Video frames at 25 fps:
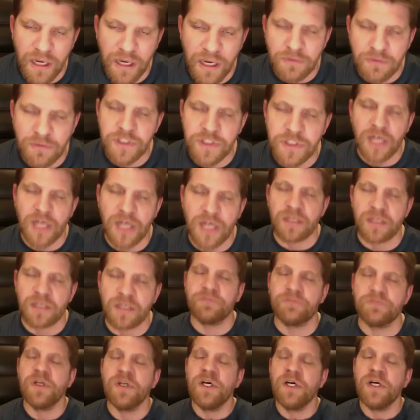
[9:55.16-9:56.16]
chunk
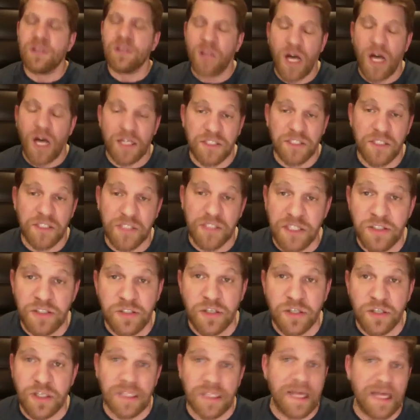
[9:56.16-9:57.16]
of losses. He
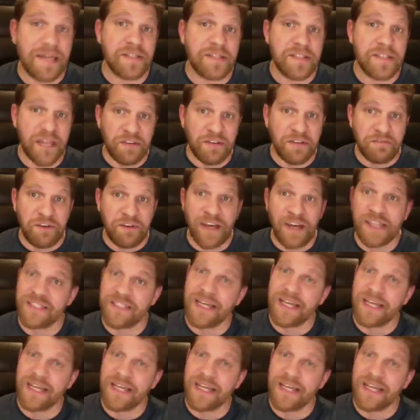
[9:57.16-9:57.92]
took a lot of tough fights.